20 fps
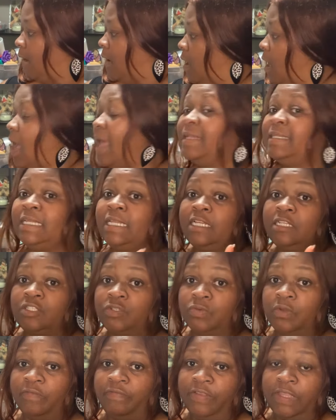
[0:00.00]
I did
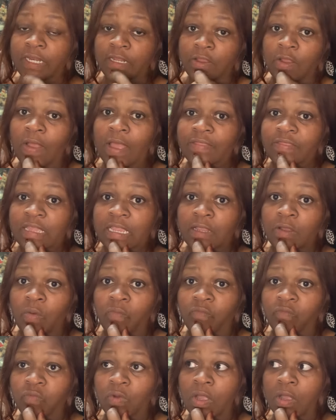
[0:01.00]
do a video. I think
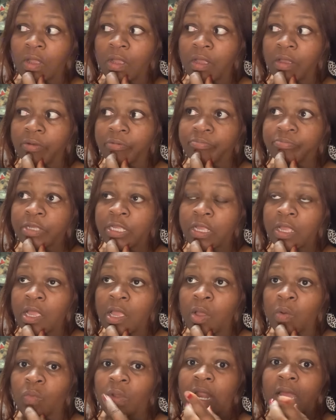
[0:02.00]

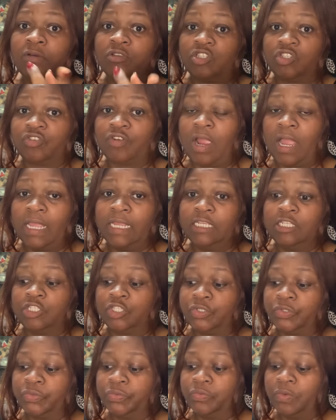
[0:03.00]
when I was trying
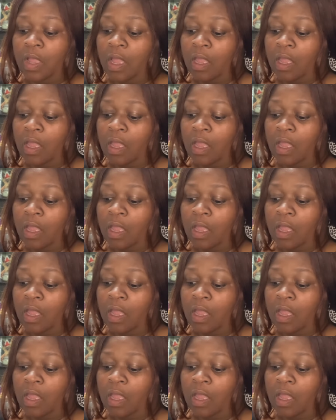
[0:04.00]
to